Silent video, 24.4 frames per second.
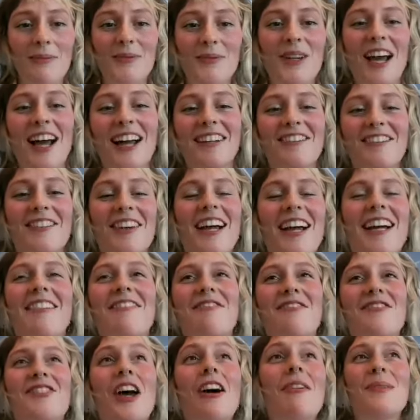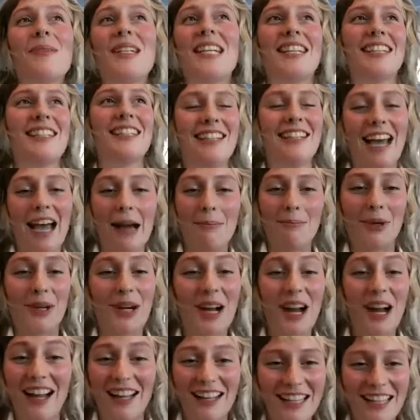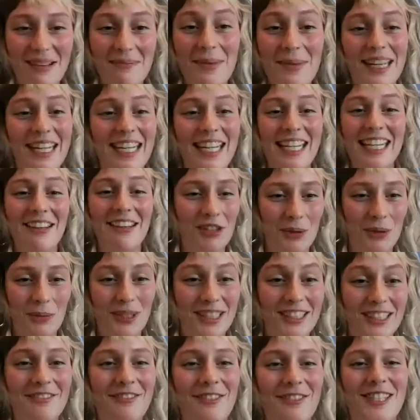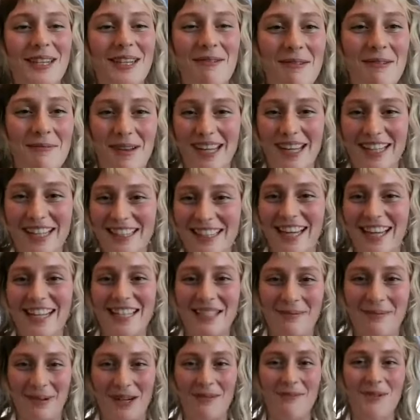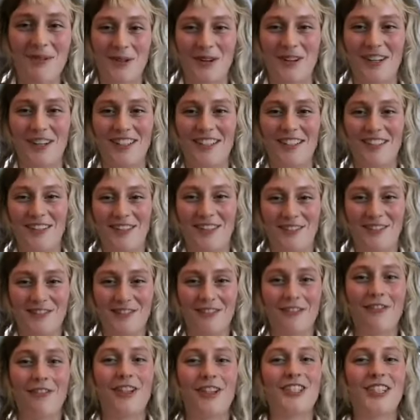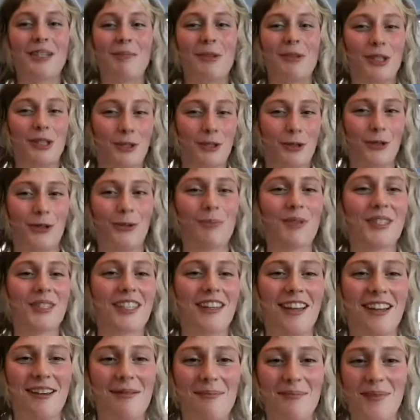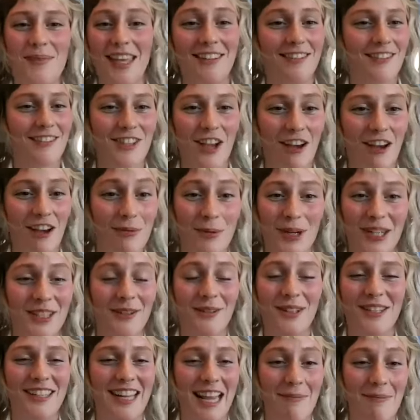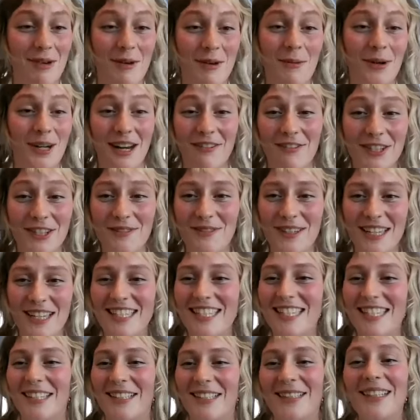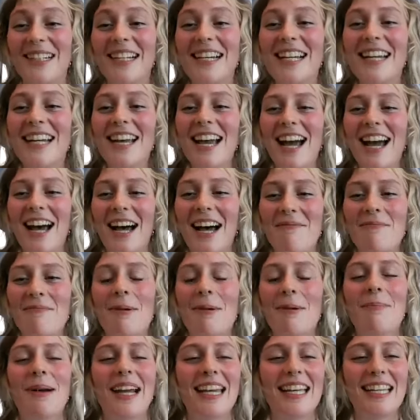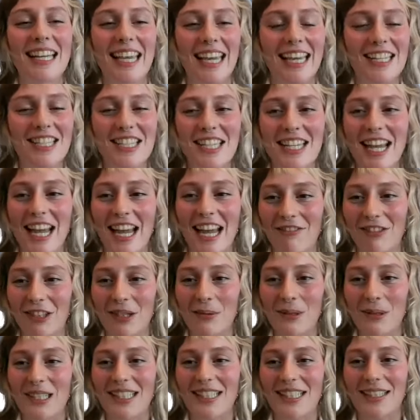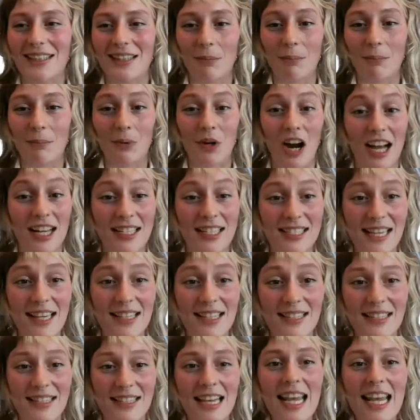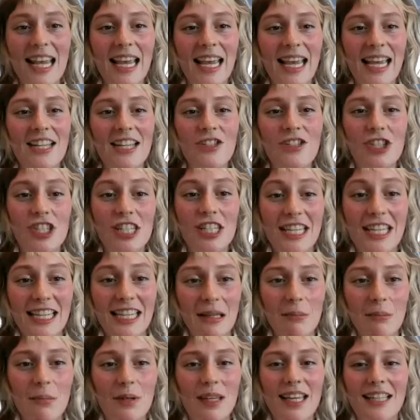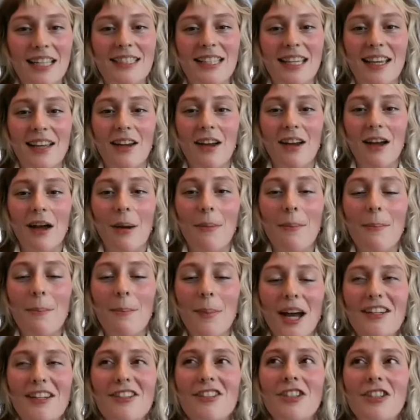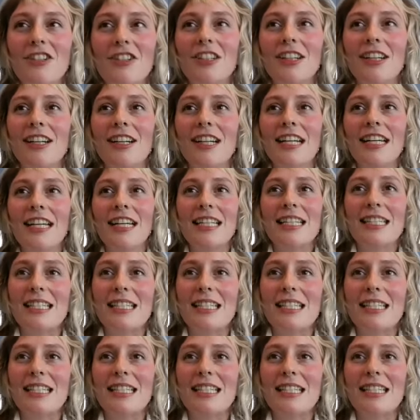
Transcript: So I've dubbed it an apricot committee, if you will, for some of my clients, but I'm sure, for similar groups and software, you can name it whatever you need to. But by engaging everyone in the process, each team gets like a much